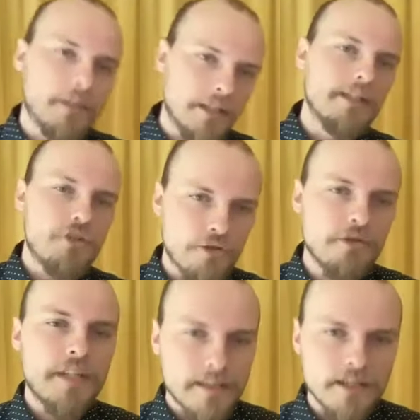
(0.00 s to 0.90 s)
It's
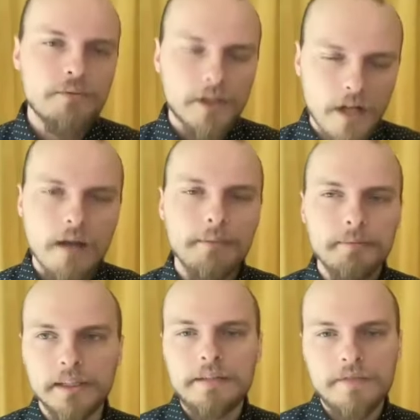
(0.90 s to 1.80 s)
true that these were common
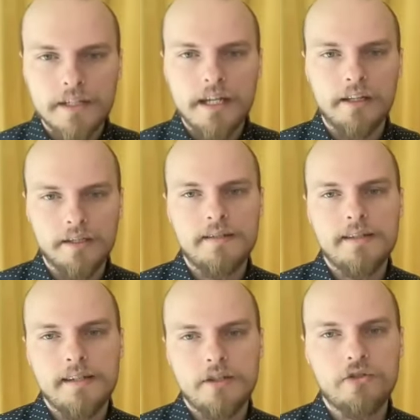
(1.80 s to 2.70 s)
beliefs in
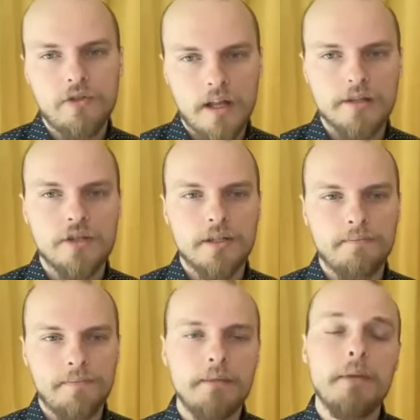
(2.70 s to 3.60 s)
Hellenistic astrology
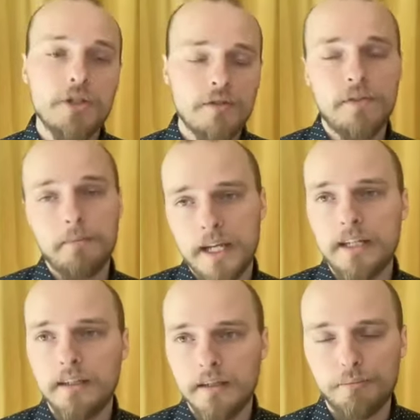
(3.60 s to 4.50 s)
and much of the
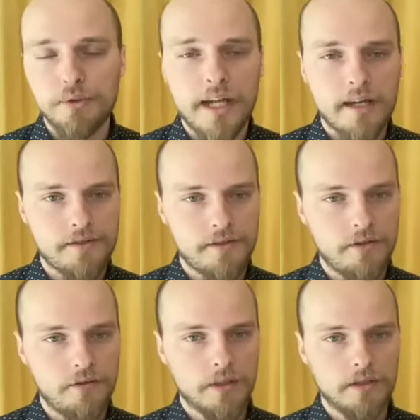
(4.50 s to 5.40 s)
pagan and
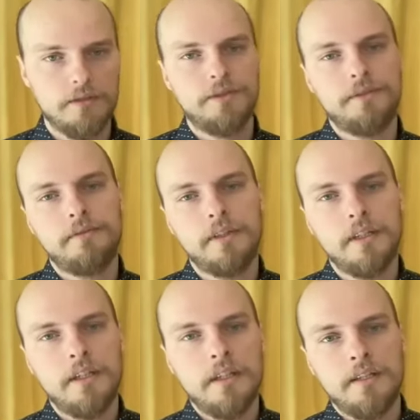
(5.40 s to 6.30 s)
pre-axial world.
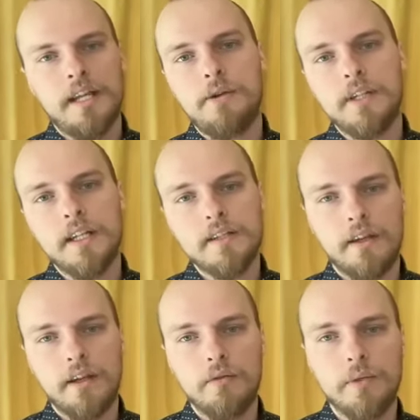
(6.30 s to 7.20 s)
Nowadays,
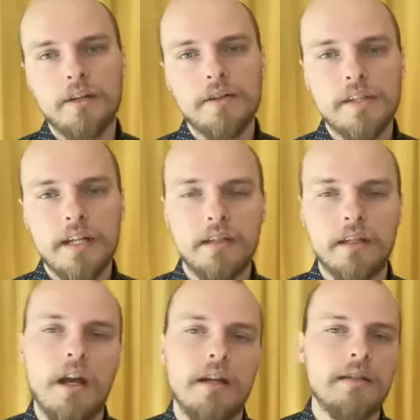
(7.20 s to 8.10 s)
though, we understand the
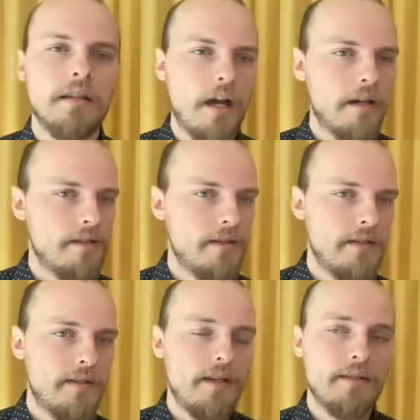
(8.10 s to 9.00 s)
gods and
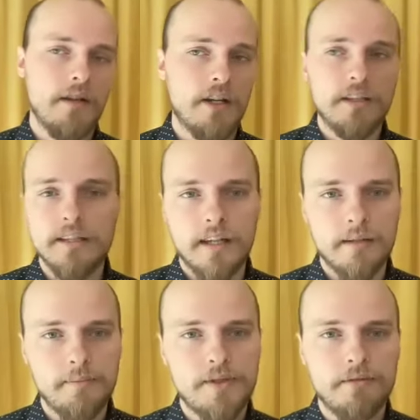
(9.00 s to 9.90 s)
goddesses as
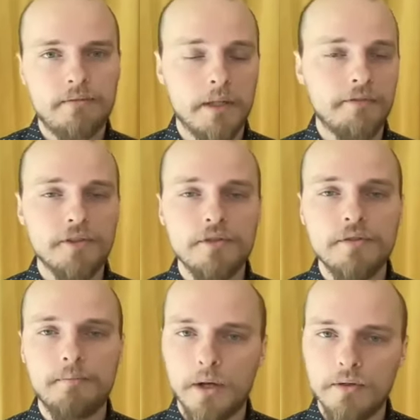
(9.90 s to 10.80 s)
archetypes,
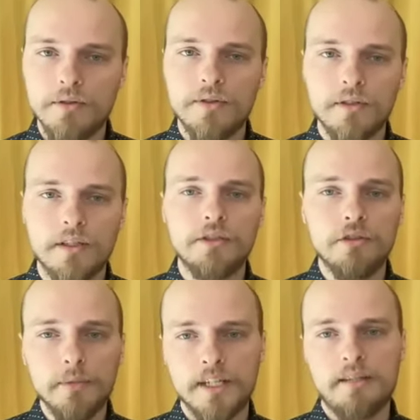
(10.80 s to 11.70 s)
infused both in
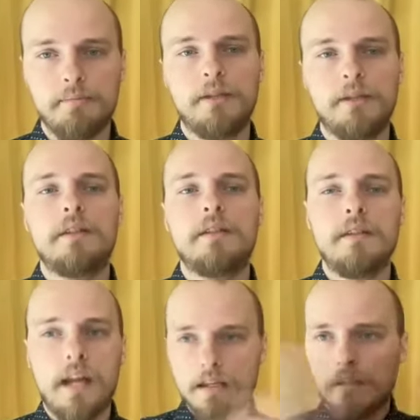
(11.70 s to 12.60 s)
human
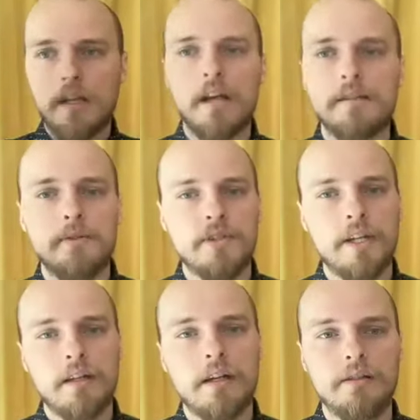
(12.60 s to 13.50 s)
experience and the cosmos
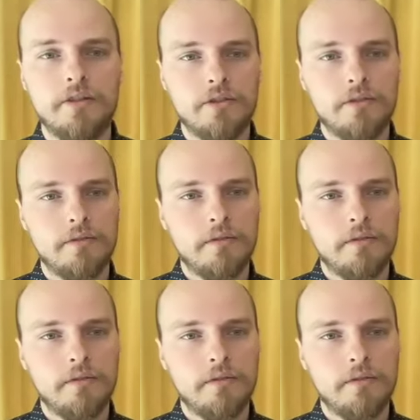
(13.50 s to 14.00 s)
at large.